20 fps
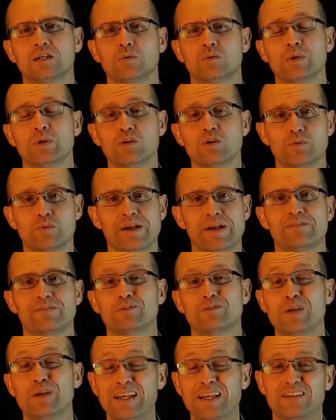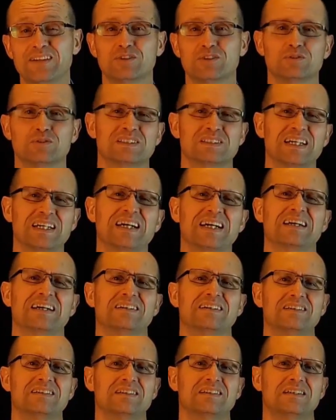when you're ready to retire.
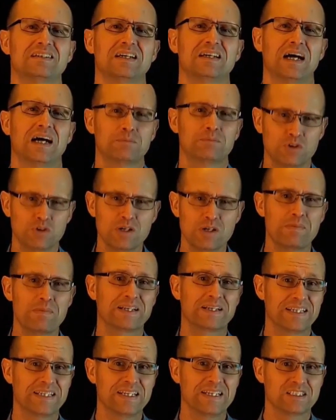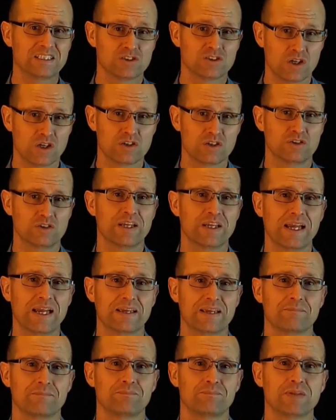I'm talking about getting started today.
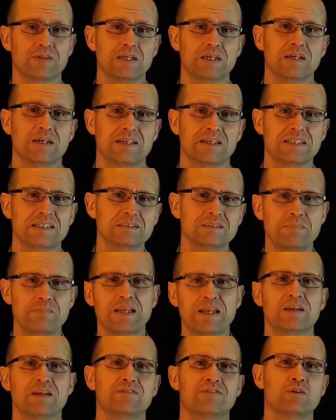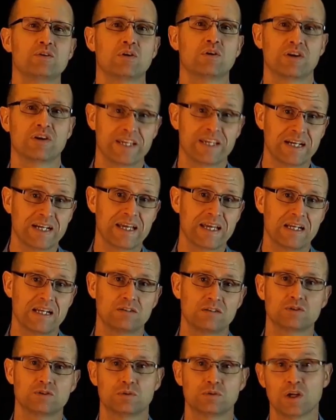It doesn't matter if you are a young
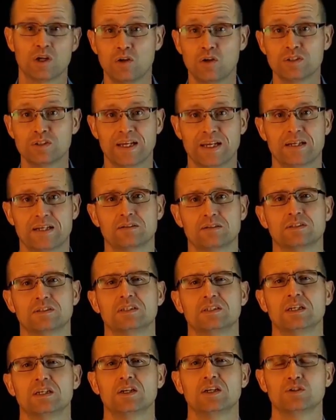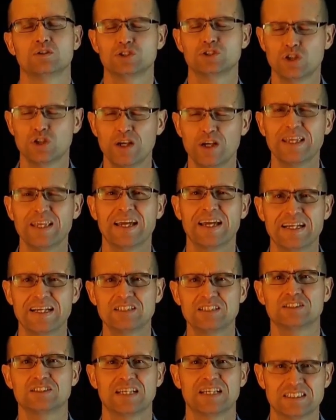adult or an older adult. Your starting
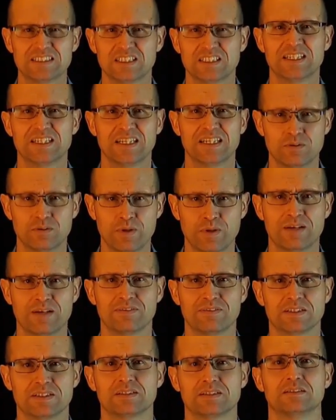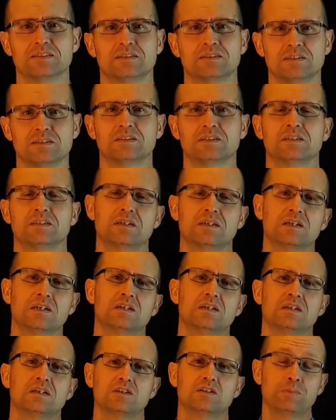age is actually irrelevant.
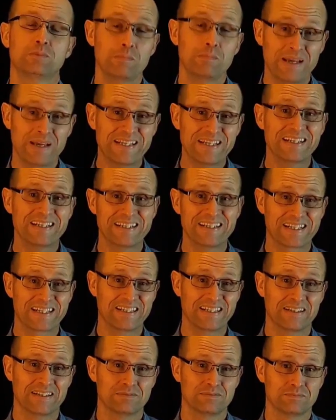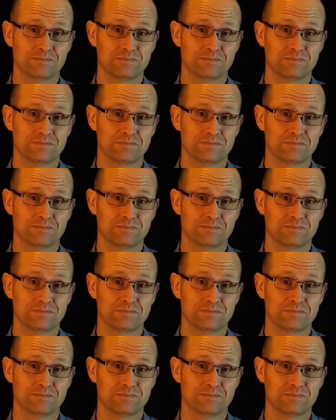To be blatantly clear,